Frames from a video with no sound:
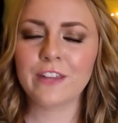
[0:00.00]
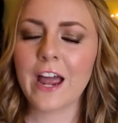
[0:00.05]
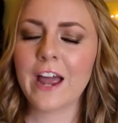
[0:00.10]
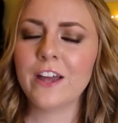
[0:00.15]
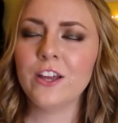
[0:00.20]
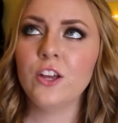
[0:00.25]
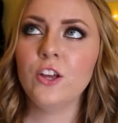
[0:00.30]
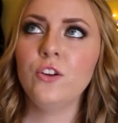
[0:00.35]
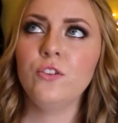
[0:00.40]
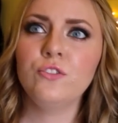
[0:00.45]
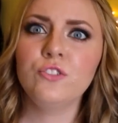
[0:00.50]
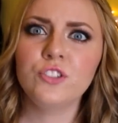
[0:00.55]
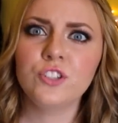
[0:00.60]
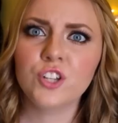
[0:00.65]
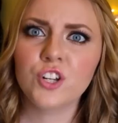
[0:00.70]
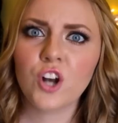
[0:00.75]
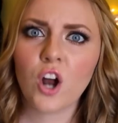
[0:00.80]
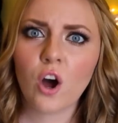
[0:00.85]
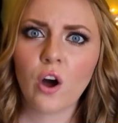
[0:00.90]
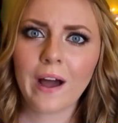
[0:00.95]
I used
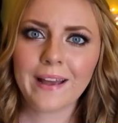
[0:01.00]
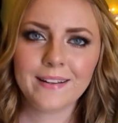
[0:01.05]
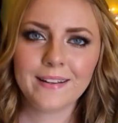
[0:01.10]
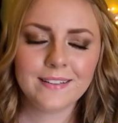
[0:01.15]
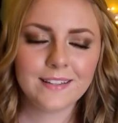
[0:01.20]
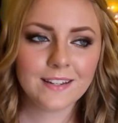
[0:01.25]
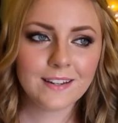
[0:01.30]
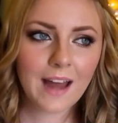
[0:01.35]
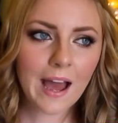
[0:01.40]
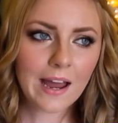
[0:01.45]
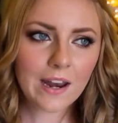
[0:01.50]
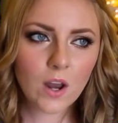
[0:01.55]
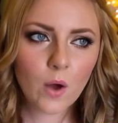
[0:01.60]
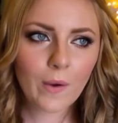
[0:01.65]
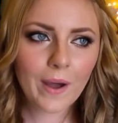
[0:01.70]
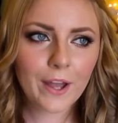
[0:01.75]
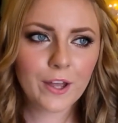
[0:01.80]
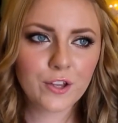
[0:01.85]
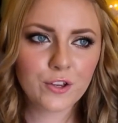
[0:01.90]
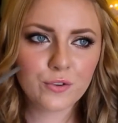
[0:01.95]
it all. I did not know
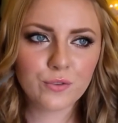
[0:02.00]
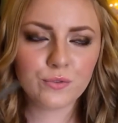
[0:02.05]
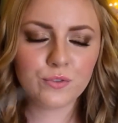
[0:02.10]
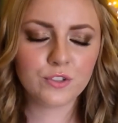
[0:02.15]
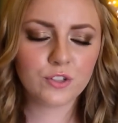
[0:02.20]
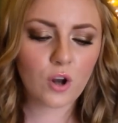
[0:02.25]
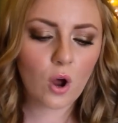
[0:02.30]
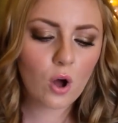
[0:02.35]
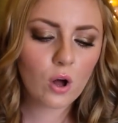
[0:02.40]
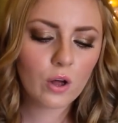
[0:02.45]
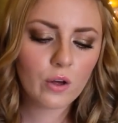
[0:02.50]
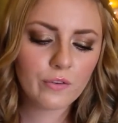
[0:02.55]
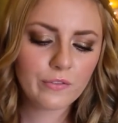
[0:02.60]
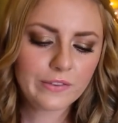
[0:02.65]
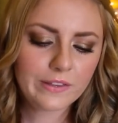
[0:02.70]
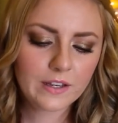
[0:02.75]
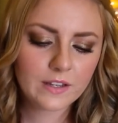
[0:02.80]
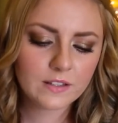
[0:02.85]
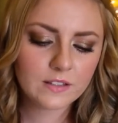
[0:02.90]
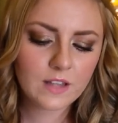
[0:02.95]
I used all of
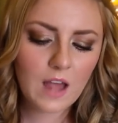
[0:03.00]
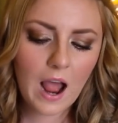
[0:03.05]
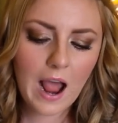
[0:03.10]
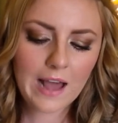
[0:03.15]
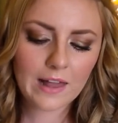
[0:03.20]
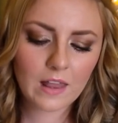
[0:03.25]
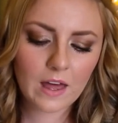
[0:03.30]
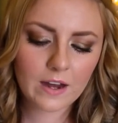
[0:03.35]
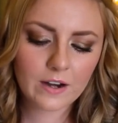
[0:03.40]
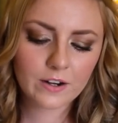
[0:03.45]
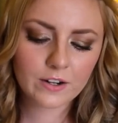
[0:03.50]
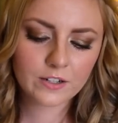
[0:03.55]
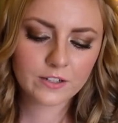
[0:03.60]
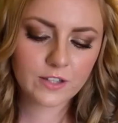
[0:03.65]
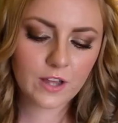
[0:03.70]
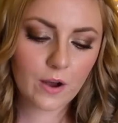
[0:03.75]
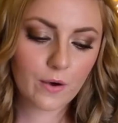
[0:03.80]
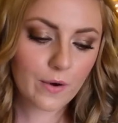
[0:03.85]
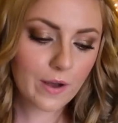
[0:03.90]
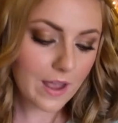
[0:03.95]
this eyeliner
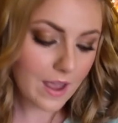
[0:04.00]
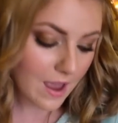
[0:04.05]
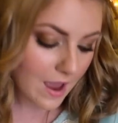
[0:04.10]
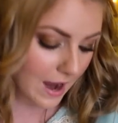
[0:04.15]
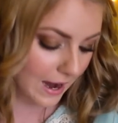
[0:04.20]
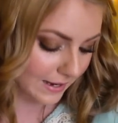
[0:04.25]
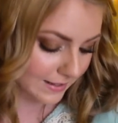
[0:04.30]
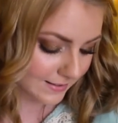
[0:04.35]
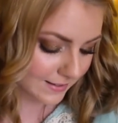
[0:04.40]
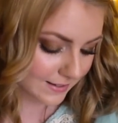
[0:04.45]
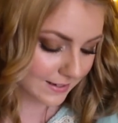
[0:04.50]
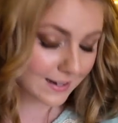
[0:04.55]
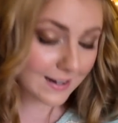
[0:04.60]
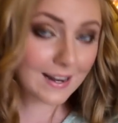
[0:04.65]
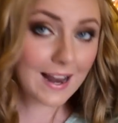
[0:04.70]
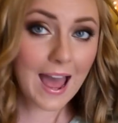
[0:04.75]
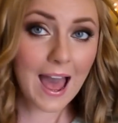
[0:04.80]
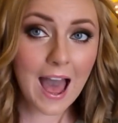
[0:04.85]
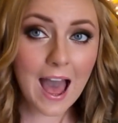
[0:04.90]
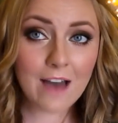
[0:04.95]
so I
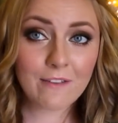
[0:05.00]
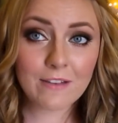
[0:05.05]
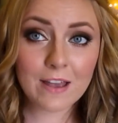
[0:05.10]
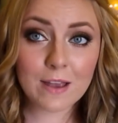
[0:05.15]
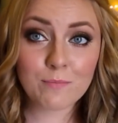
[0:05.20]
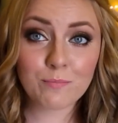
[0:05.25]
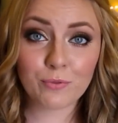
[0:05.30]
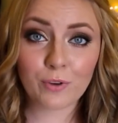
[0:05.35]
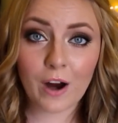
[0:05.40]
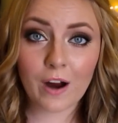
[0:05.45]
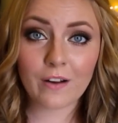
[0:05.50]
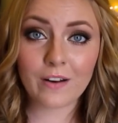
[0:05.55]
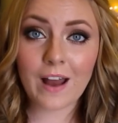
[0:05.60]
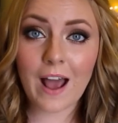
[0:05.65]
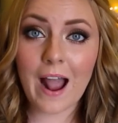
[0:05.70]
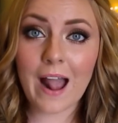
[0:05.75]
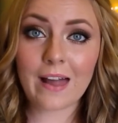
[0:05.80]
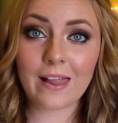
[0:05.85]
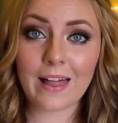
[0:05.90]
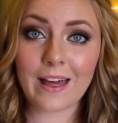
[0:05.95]
didn't have a brown
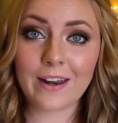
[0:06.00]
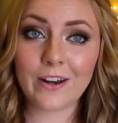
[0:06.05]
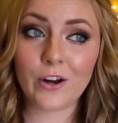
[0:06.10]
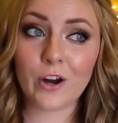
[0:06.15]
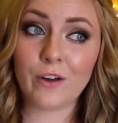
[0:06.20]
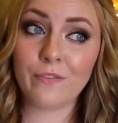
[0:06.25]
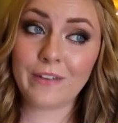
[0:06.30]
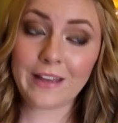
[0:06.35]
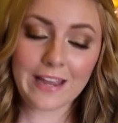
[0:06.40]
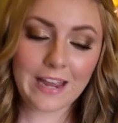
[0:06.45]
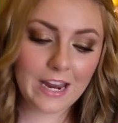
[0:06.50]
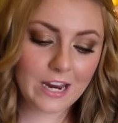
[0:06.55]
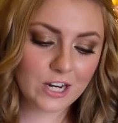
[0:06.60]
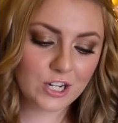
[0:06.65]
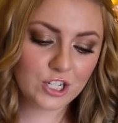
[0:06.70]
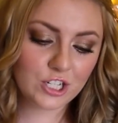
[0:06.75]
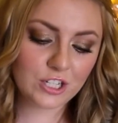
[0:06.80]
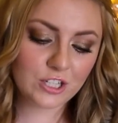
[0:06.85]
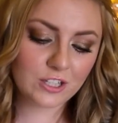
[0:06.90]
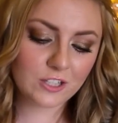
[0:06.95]
eyeliner on
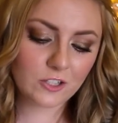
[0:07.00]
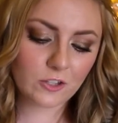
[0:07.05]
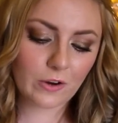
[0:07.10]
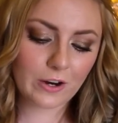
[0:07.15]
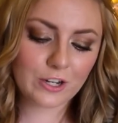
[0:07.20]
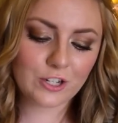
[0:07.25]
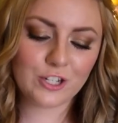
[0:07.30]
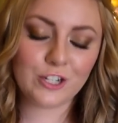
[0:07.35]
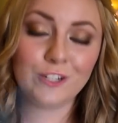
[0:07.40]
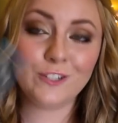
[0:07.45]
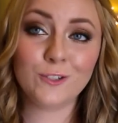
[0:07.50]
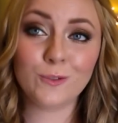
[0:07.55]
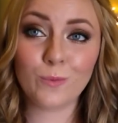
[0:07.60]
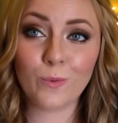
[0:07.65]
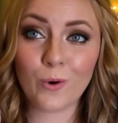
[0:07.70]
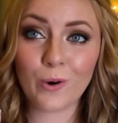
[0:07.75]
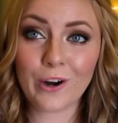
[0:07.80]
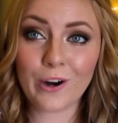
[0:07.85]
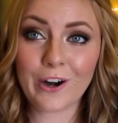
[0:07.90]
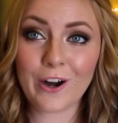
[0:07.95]
vacation so I just
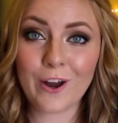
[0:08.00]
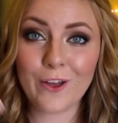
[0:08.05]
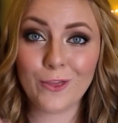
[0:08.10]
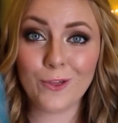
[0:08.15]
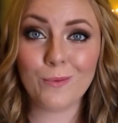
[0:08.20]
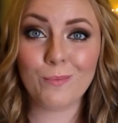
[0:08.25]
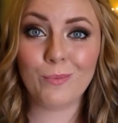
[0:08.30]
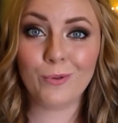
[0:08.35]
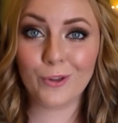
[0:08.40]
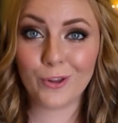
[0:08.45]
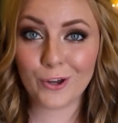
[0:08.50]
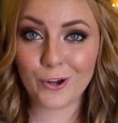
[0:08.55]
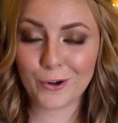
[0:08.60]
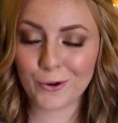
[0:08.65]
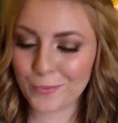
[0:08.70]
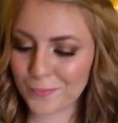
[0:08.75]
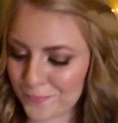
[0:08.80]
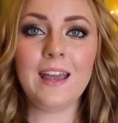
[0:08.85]
wore the blue.